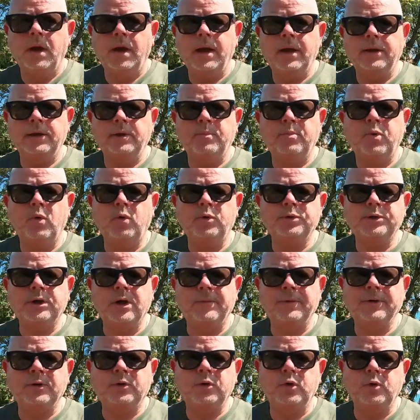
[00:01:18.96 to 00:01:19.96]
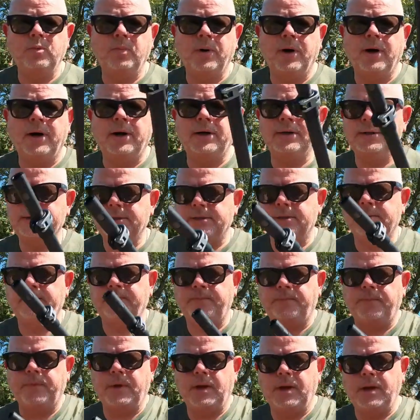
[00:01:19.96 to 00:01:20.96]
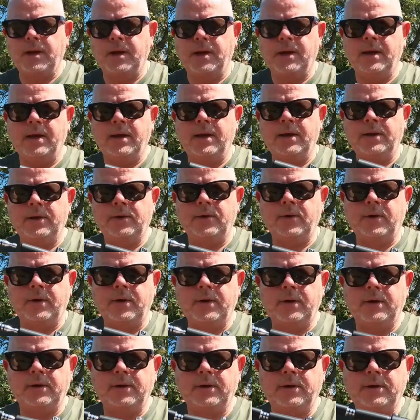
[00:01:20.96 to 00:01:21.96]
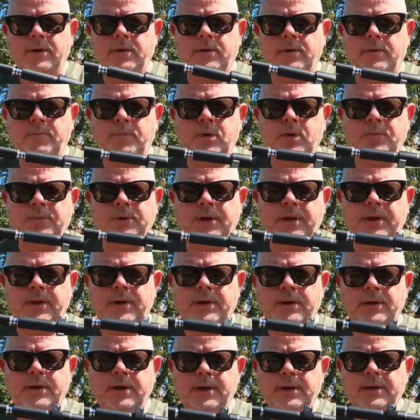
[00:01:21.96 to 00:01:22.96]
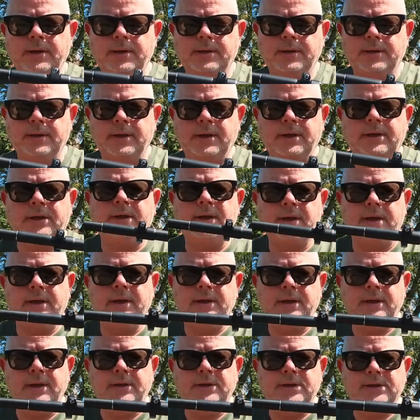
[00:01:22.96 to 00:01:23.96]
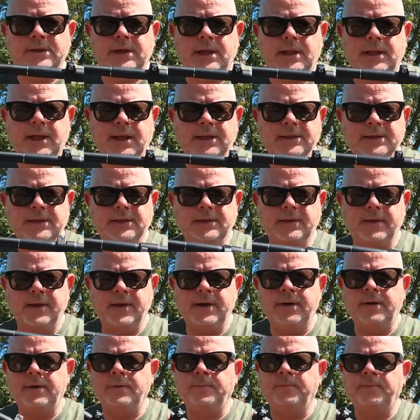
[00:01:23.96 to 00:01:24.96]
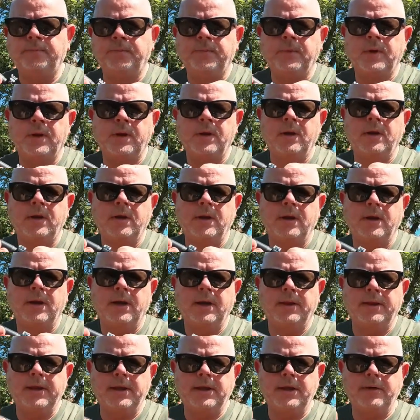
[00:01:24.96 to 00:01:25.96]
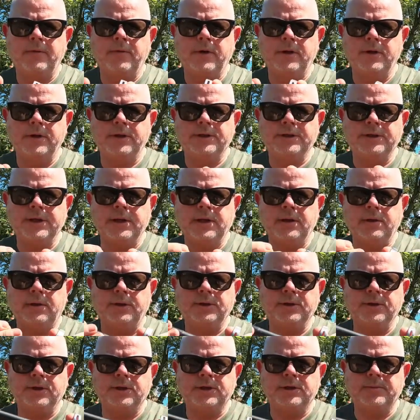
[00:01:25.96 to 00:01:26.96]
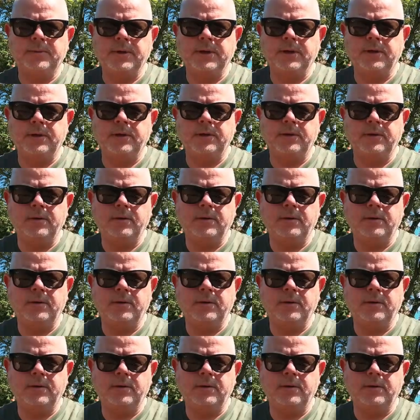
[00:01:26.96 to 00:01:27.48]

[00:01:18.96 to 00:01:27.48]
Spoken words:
And the poles come in two parts, and put them together, just clicks into there, and then you've got your single adjustment